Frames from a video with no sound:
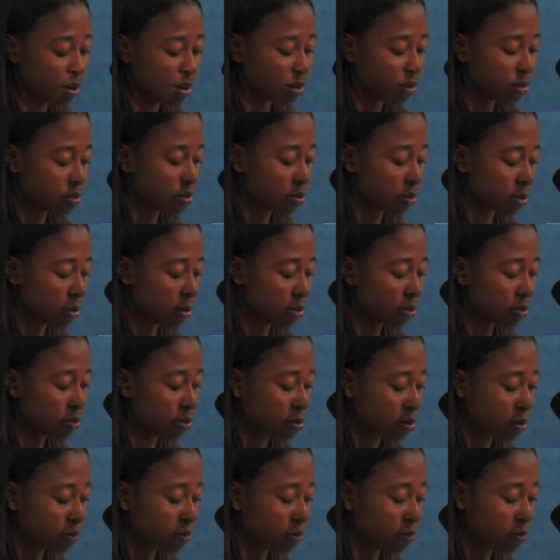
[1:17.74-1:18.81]
So
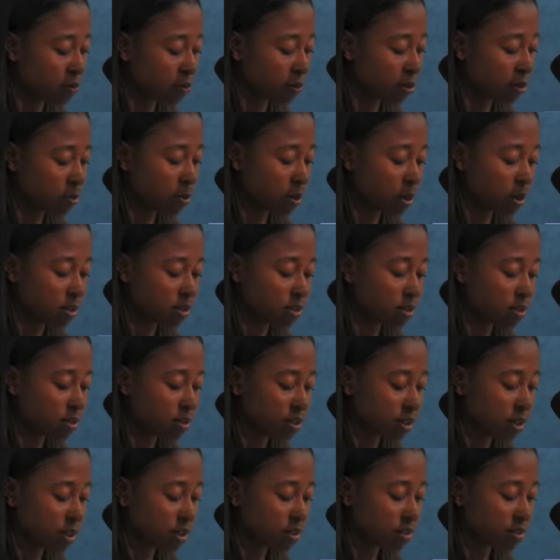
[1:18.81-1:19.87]
going for a free pregnancy
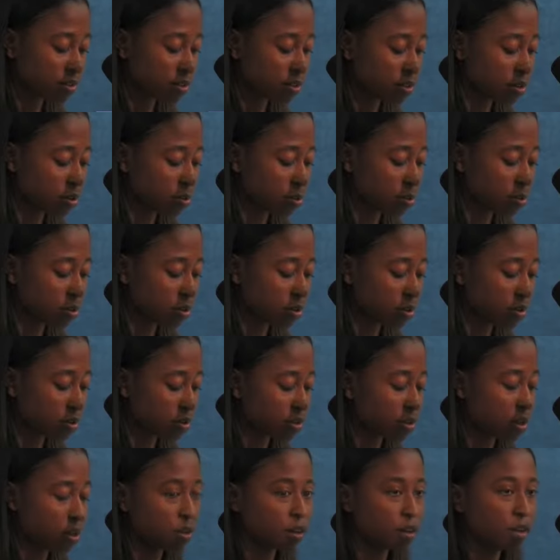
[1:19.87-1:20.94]
test and support
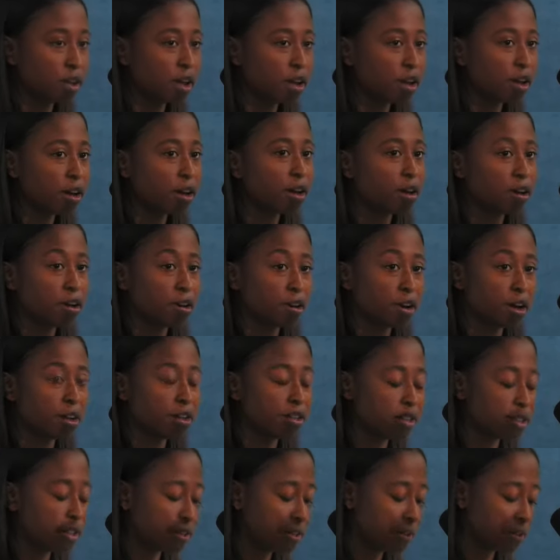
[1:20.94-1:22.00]
sounded like a good
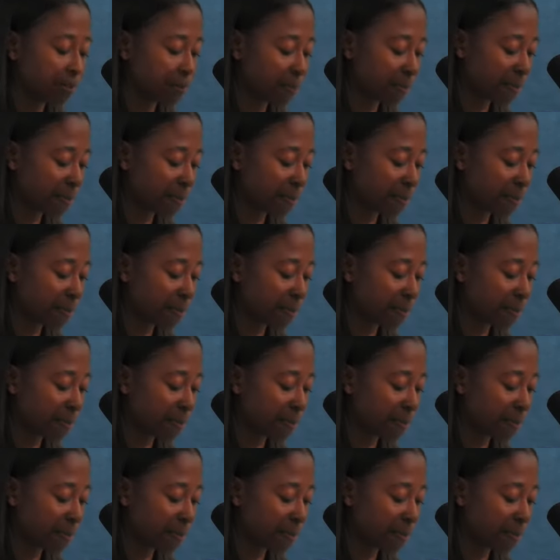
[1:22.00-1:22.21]
idea.